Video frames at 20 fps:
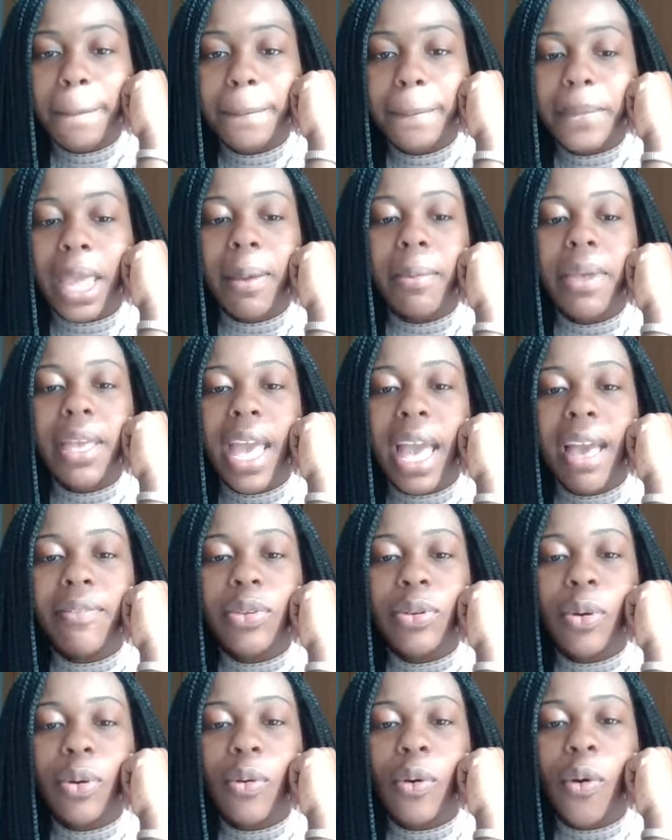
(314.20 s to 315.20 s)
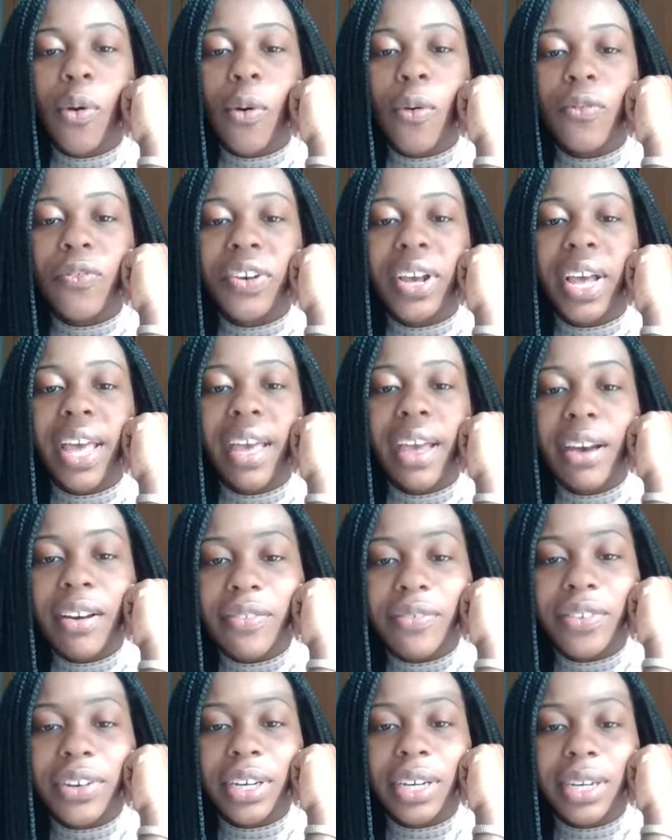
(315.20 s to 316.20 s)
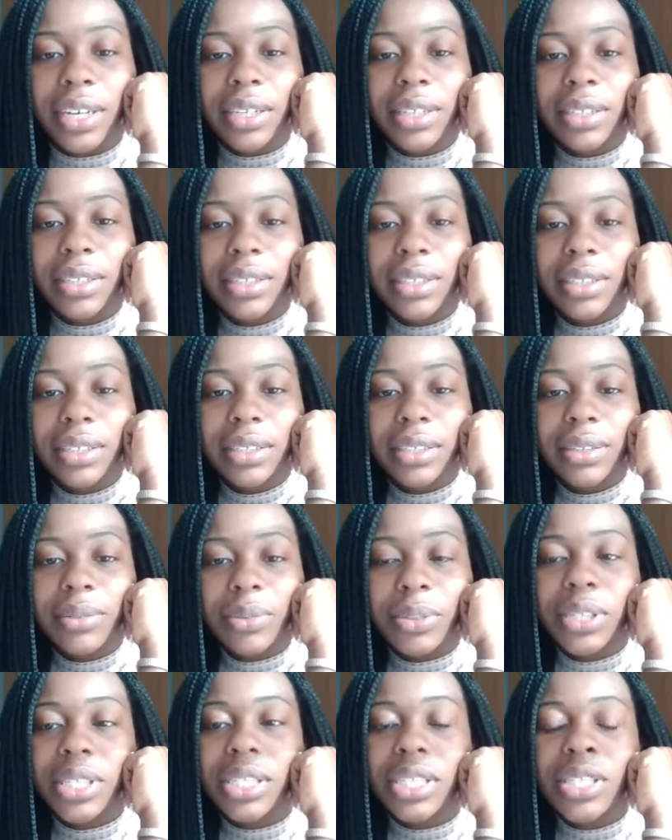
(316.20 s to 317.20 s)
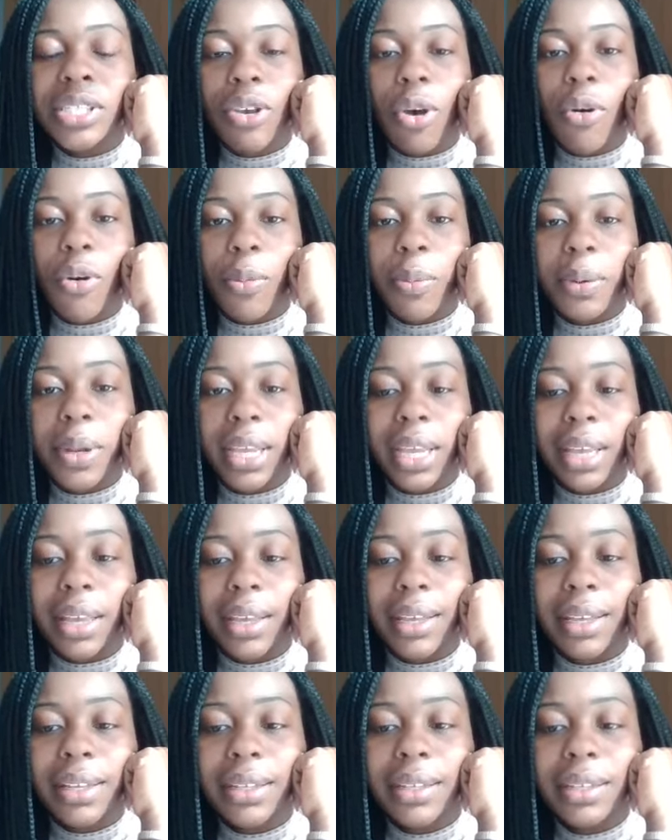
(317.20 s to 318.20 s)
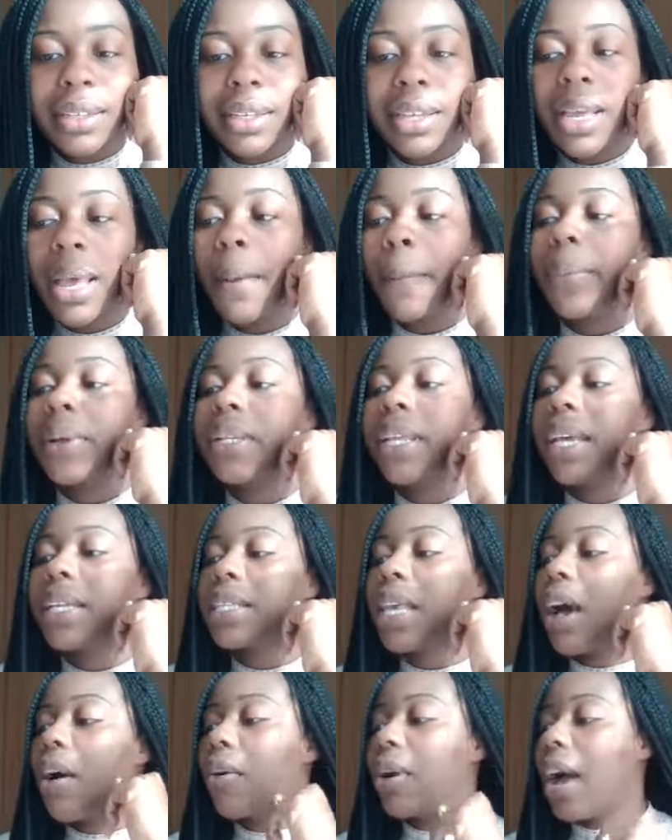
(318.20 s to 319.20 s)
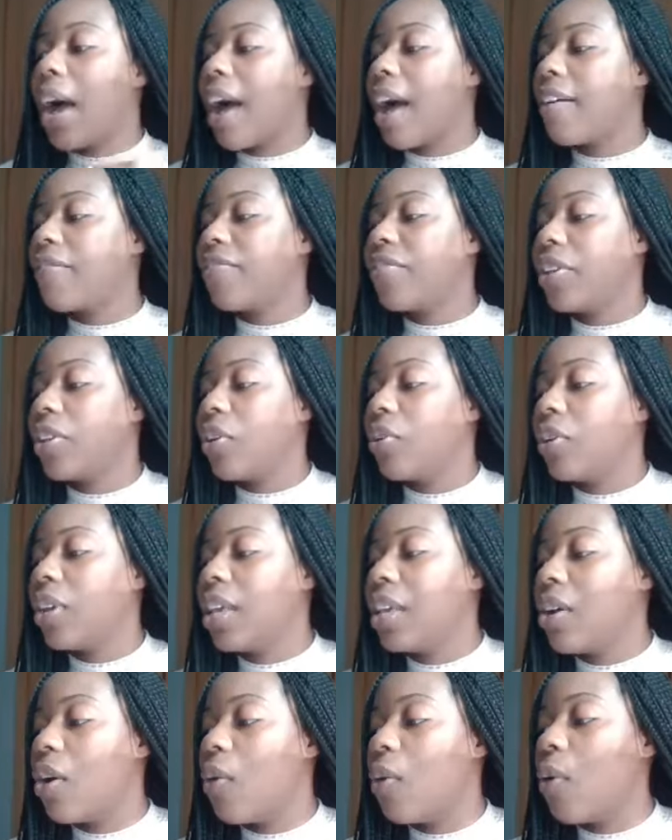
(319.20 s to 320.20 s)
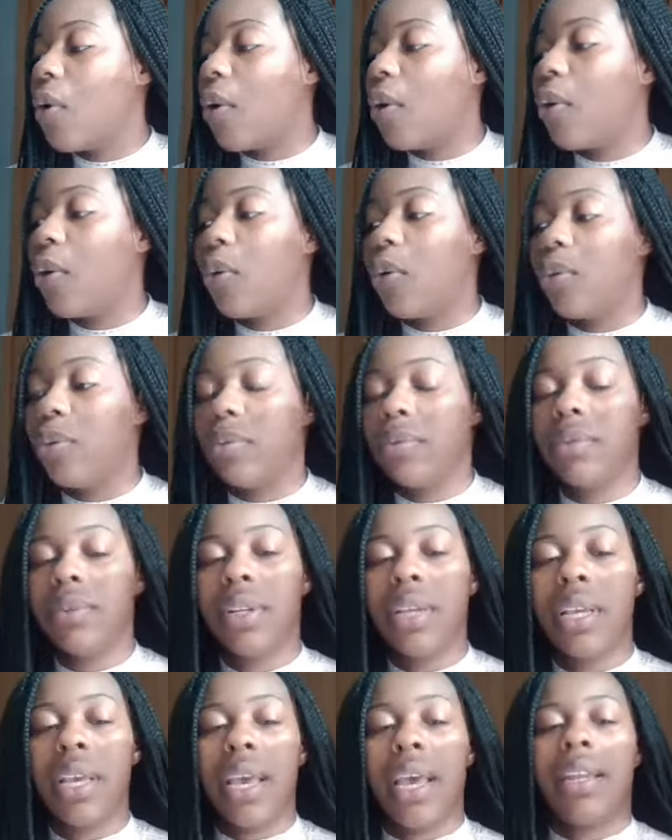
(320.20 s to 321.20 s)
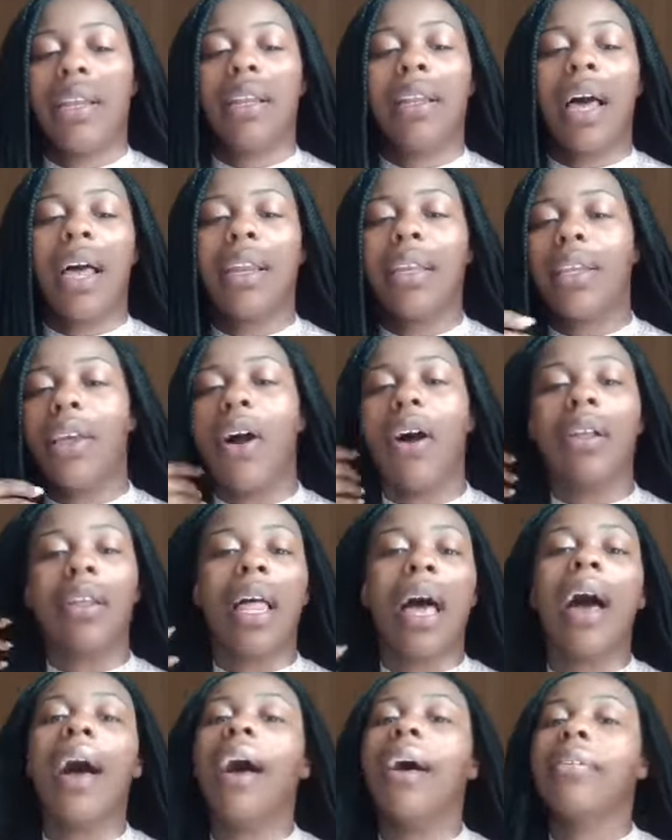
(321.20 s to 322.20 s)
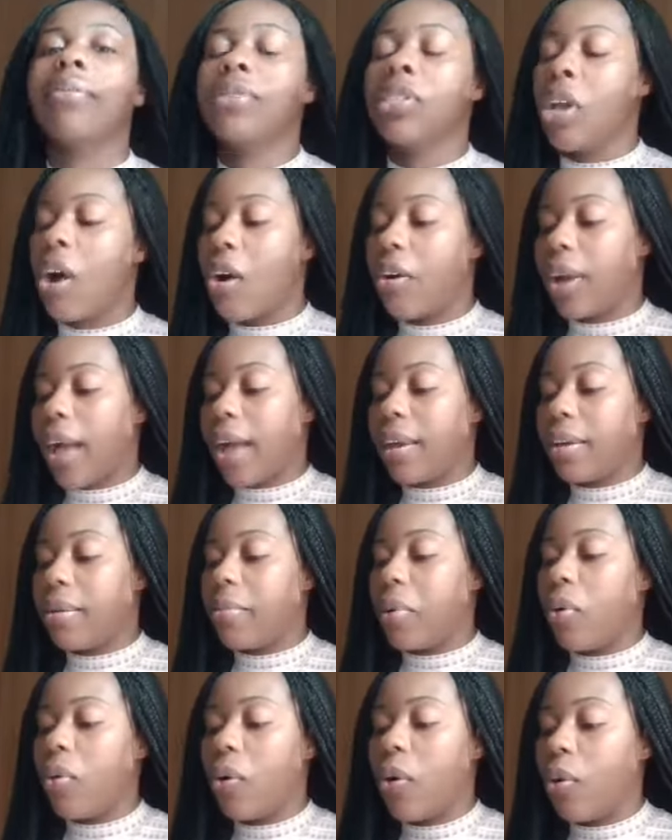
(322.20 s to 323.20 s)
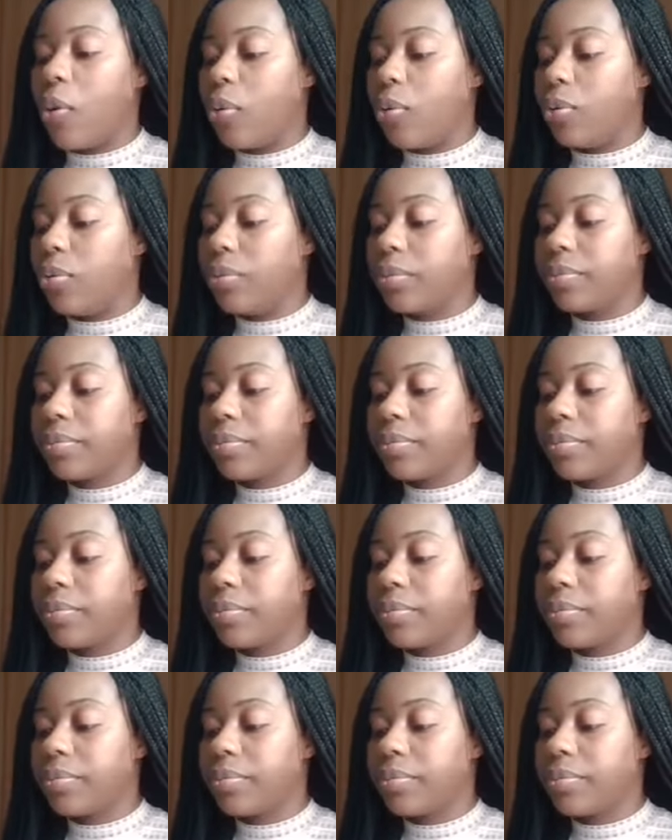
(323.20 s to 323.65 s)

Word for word: They be having you on hold forever with this song playing. But that's how God feel. He on hold in a lot of y'all lives. Y'all got him on hold.